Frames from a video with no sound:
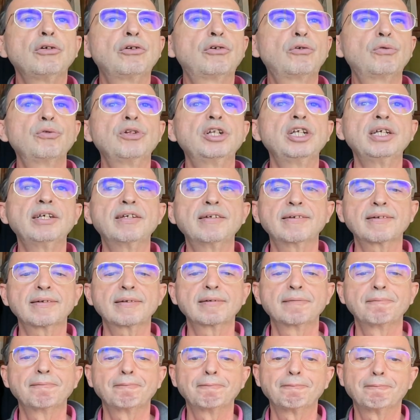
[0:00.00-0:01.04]
to this.
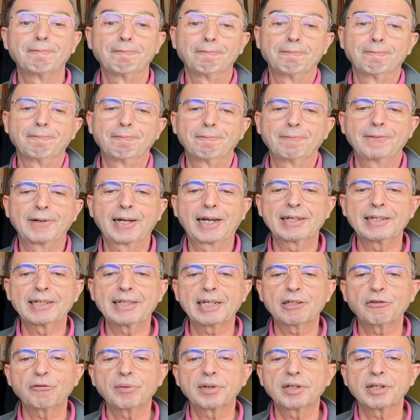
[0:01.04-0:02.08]
And
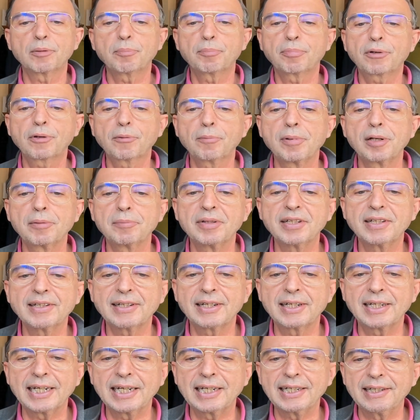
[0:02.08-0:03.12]
that's where the problem is
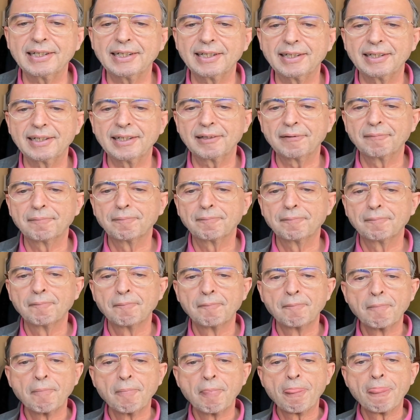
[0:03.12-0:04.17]
created.
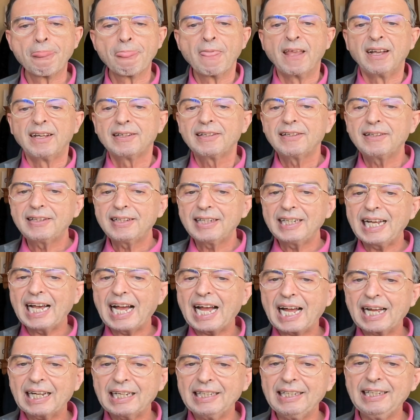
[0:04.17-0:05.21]
The
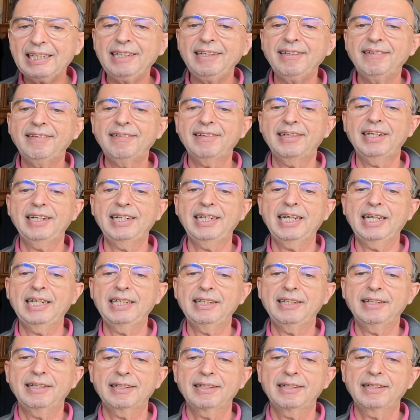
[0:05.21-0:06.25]
I is
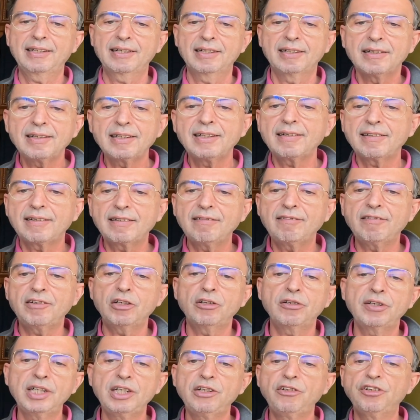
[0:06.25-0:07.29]
created. This is the
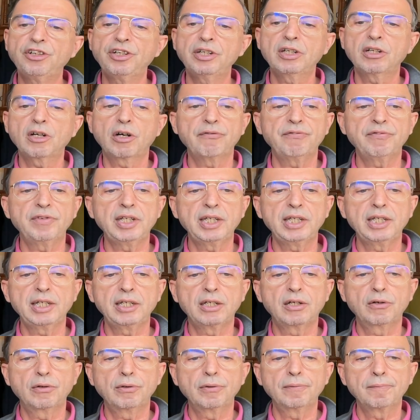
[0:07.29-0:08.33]
origin of the
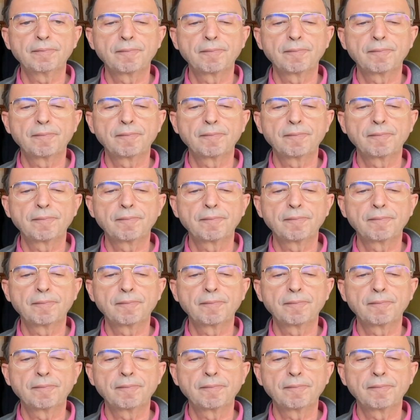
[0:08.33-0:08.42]
ego.